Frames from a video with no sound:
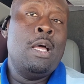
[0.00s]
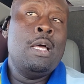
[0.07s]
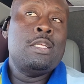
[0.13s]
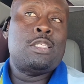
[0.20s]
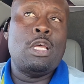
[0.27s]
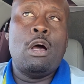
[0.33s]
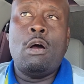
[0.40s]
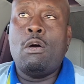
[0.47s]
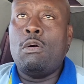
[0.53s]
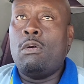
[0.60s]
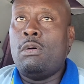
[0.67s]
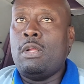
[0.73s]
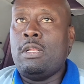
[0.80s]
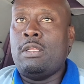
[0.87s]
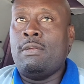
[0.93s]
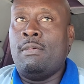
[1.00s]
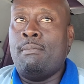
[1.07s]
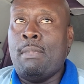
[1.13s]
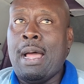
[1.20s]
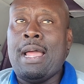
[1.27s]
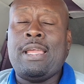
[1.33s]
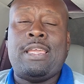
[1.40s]
So
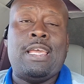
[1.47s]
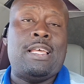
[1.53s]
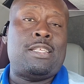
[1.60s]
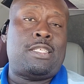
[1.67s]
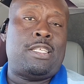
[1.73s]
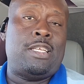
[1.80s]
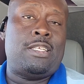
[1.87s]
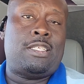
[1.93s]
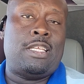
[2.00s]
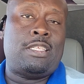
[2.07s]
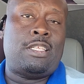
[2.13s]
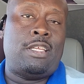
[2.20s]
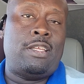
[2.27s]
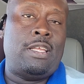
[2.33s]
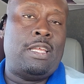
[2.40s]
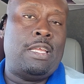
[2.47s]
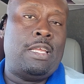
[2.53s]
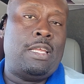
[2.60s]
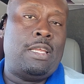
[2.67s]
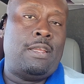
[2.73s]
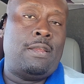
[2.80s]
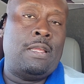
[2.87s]
my guess is that
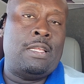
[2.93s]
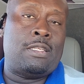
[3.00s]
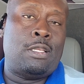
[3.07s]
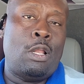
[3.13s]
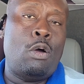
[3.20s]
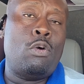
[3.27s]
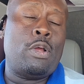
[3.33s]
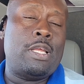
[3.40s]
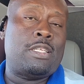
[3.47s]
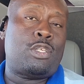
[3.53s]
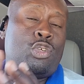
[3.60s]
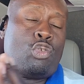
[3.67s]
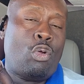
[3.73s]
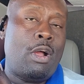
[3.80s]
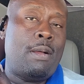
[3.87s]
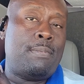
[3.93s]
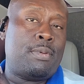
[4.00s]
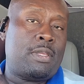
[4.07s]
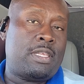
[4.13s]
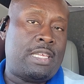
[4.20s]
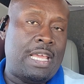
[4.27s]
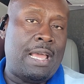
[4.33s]
as long as Trump
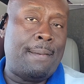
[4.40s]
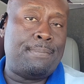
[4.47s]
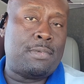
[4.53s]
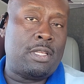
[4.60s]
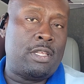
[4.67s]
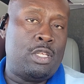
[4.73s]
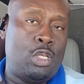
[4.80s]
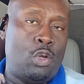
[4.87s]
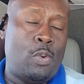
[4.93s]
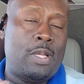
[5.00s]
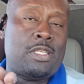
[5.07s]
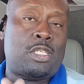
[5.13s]
kept U.S.